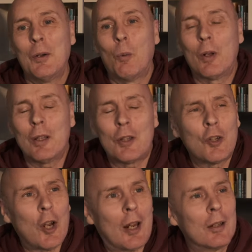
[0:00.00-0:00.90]
One of the
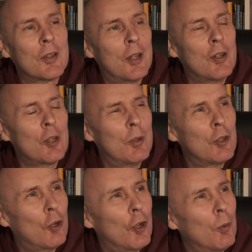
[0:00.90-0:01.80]
channels I used to
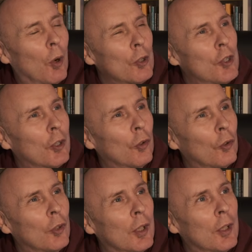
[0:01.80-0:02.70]
enjoy watching
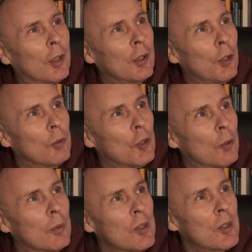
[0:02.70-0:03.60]
on
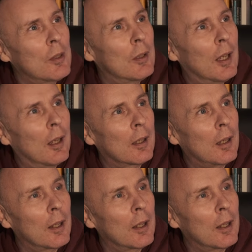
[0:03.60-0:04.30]
YouTube was a